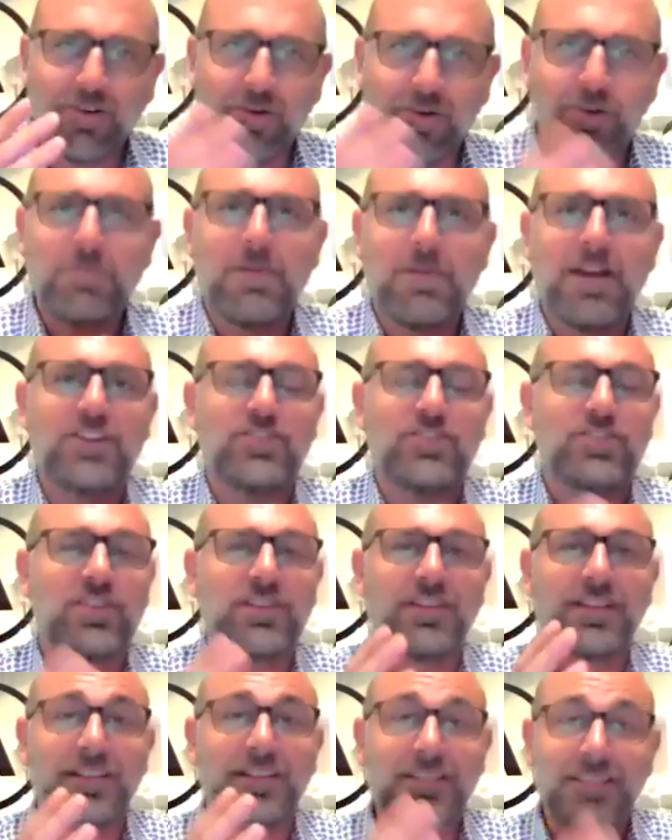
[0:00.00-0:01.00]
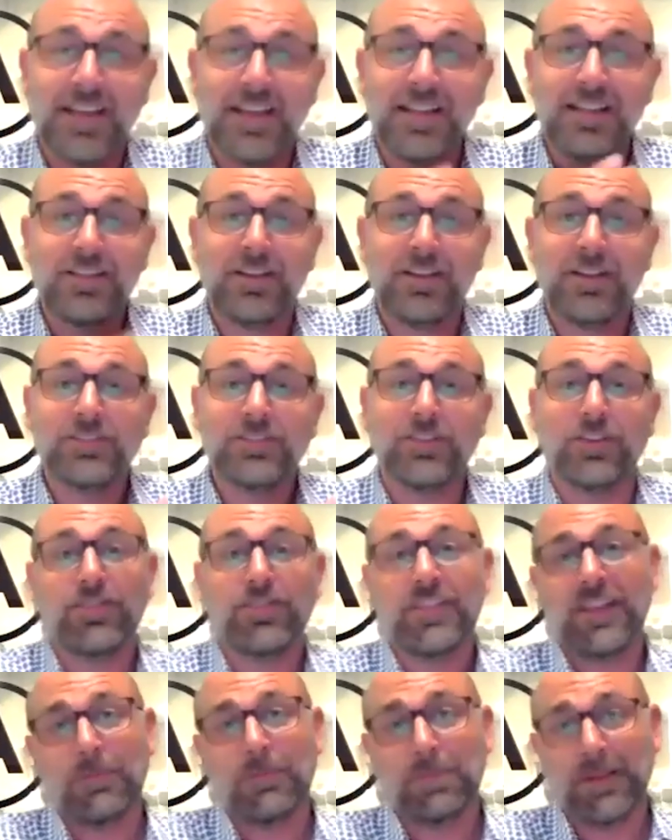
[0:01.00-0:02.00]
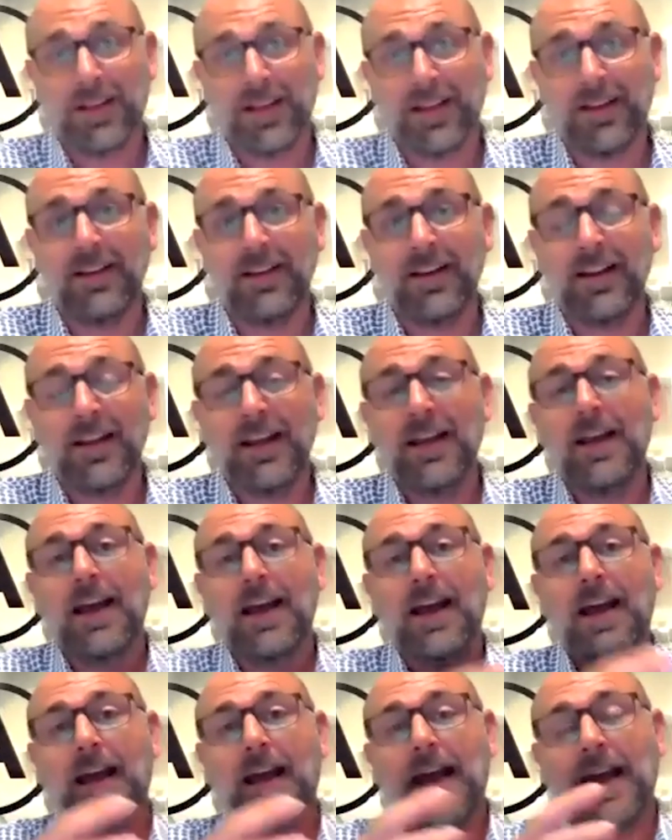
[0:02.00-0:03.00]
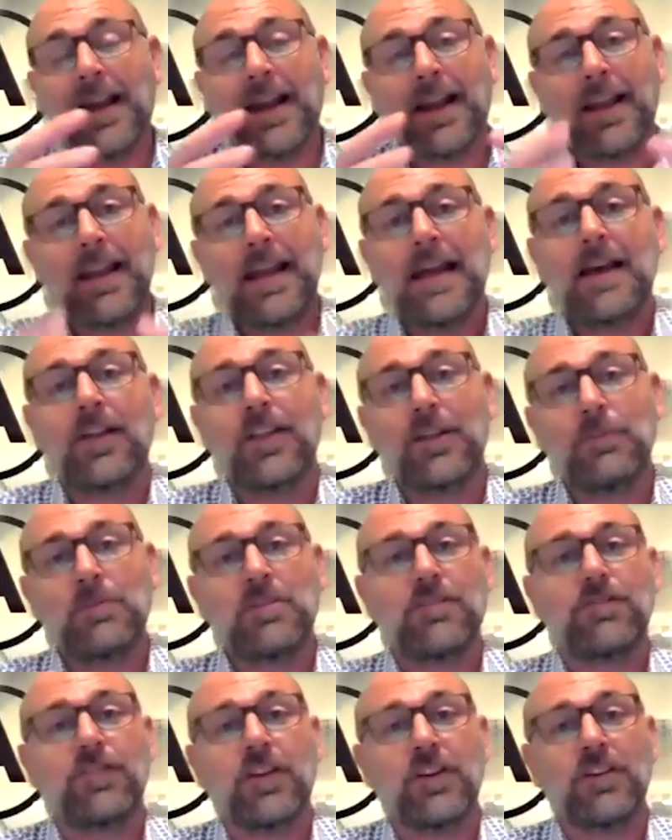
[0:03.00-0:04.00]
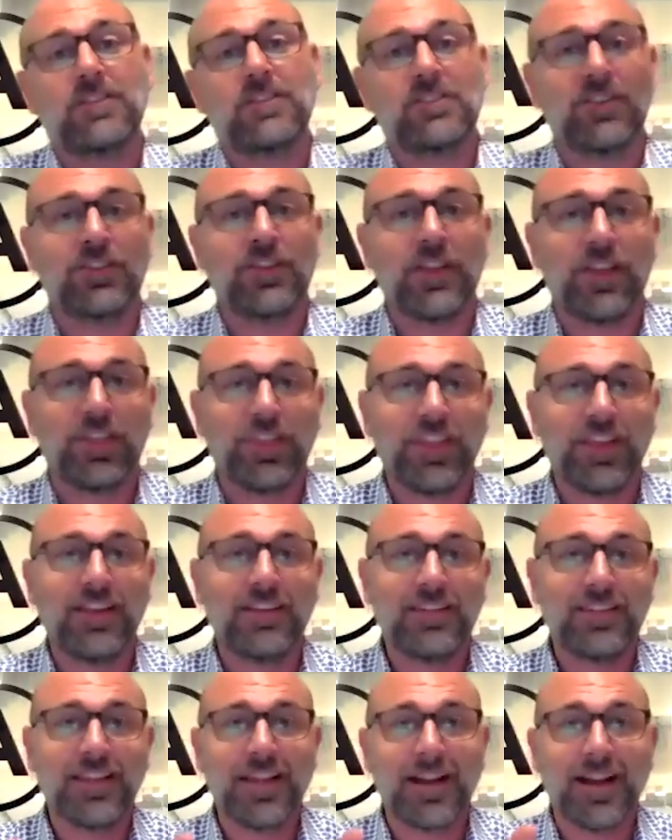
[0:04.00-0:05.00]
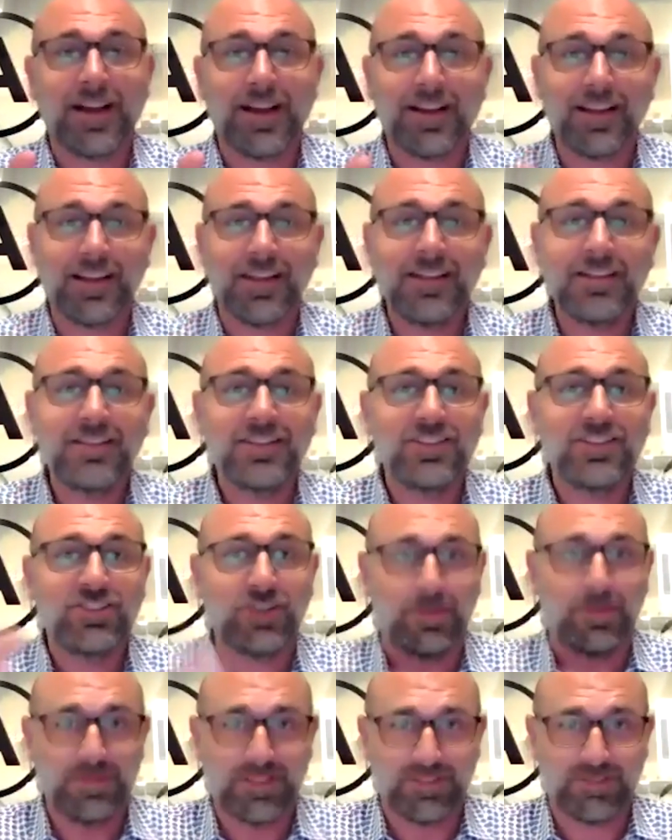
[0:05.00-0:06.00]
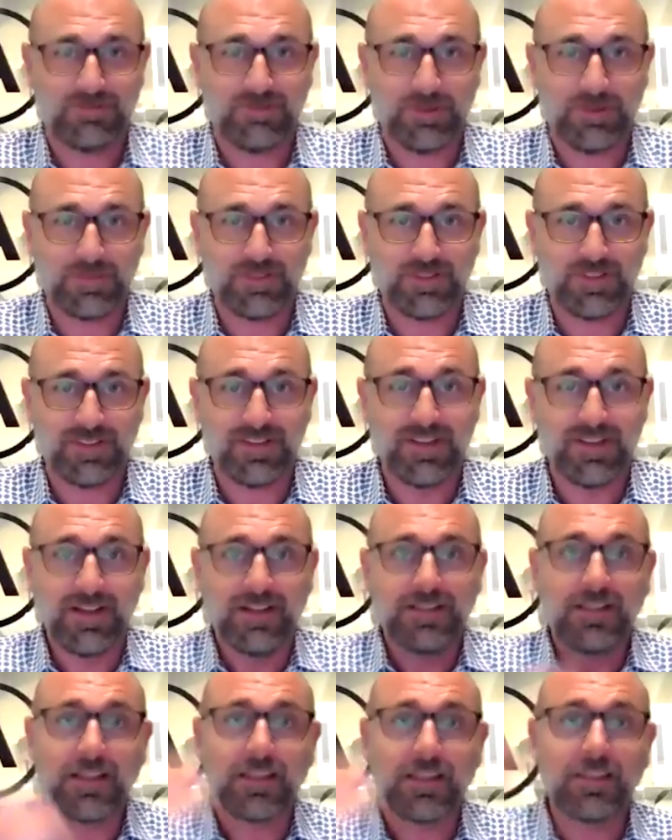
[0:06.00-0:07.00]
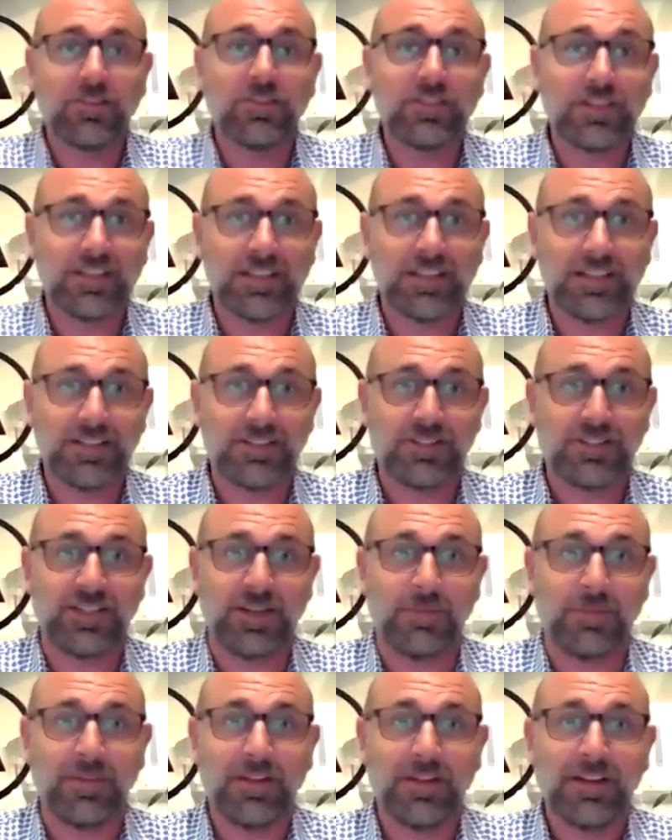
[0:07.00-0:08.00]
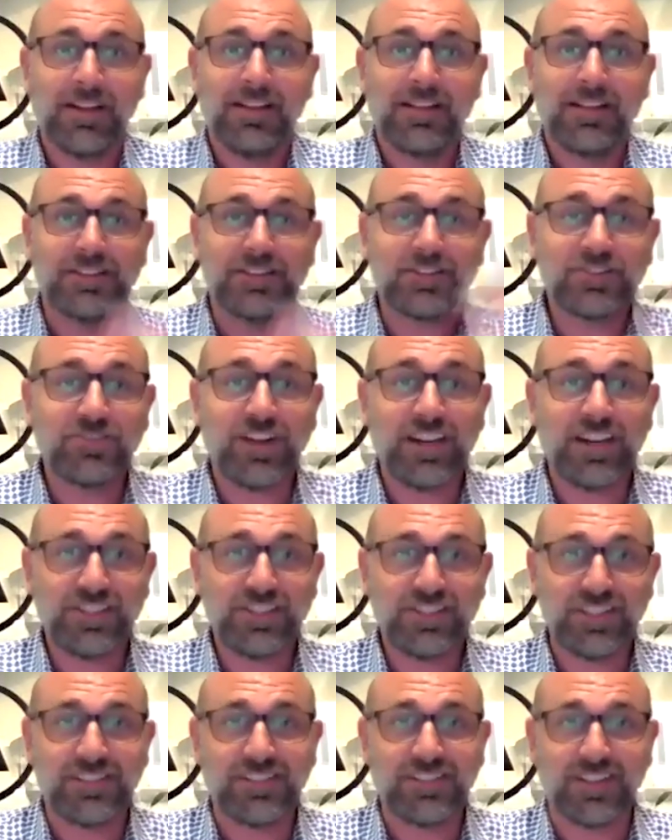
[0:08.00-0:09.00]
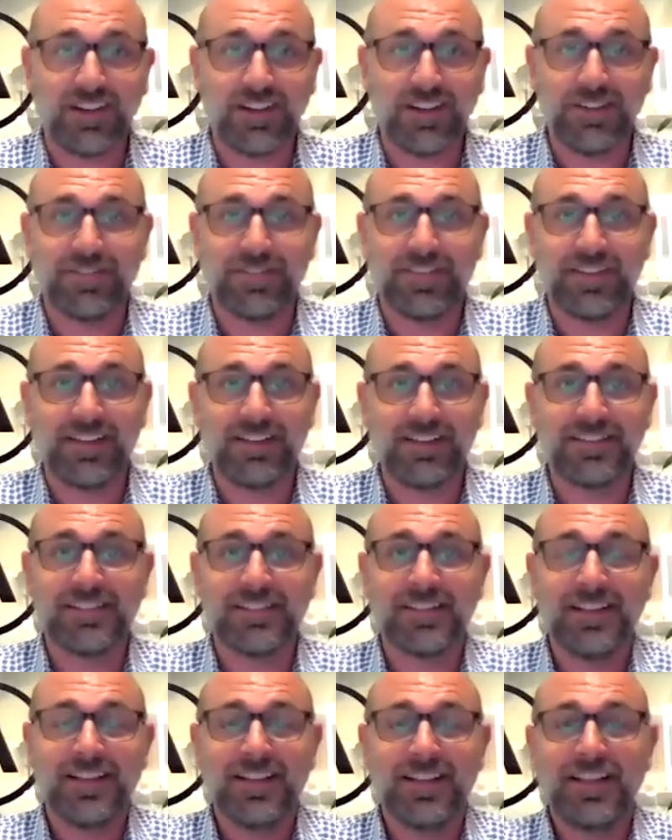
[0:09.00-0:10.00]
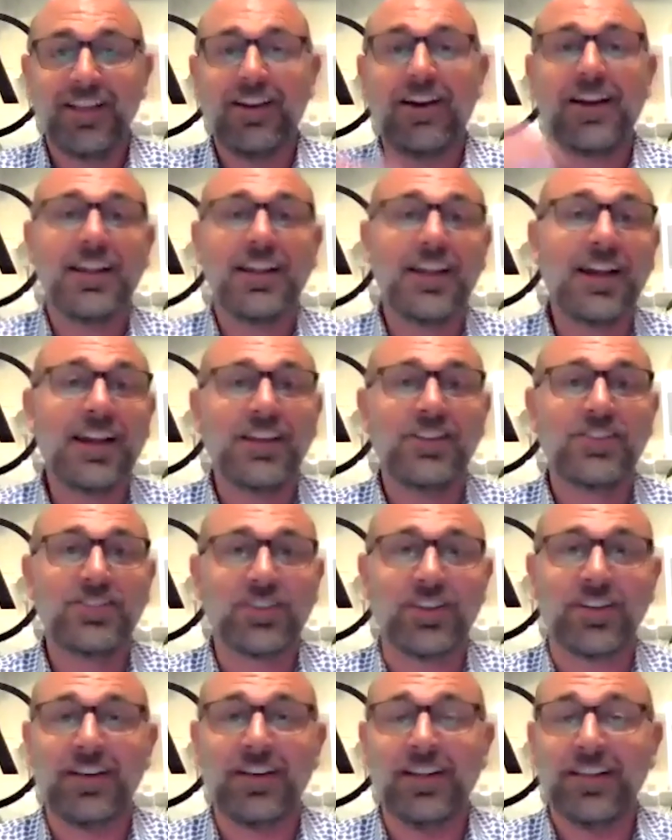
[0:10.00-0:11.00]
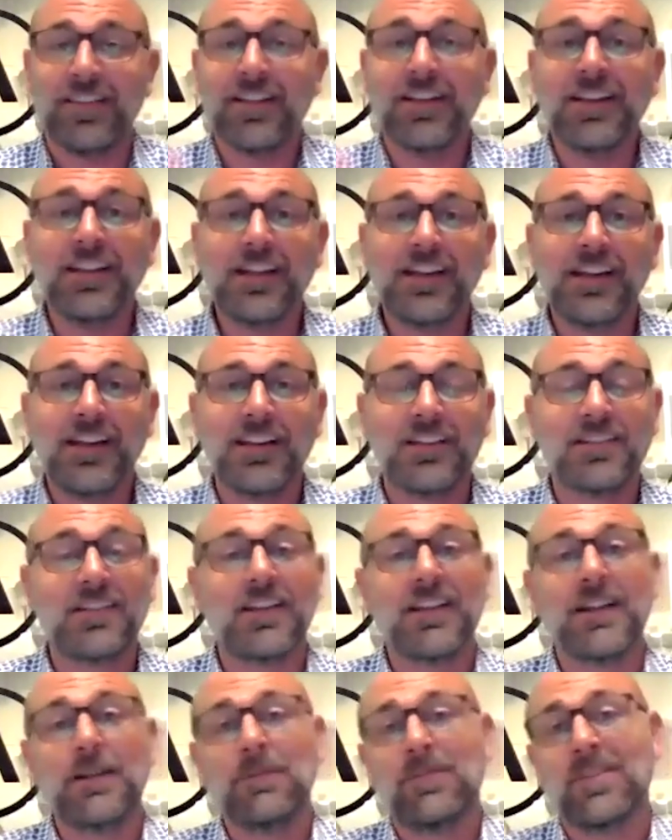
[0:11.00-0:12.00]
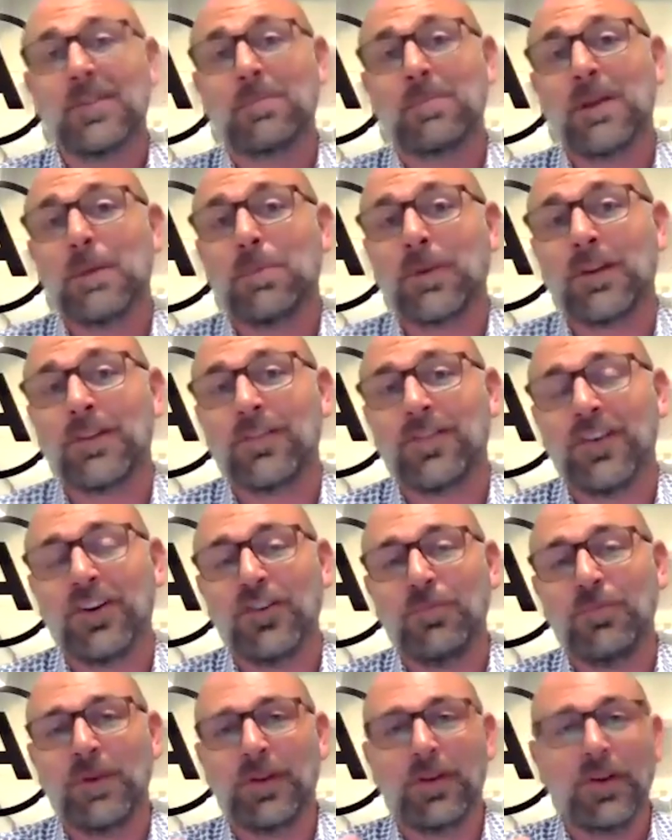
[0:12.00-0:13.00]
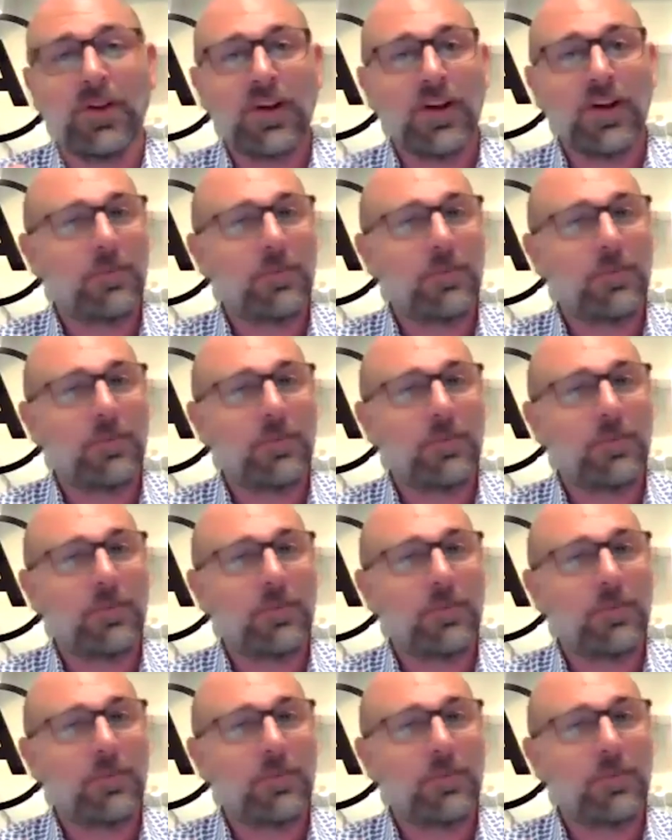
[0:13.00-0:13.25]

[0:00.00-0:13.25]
automation can take those off their plate and allow them to focus on the things that are in the job description, the thought leadership, the strategy side of things, the ideation, the leading teams, the people involvement.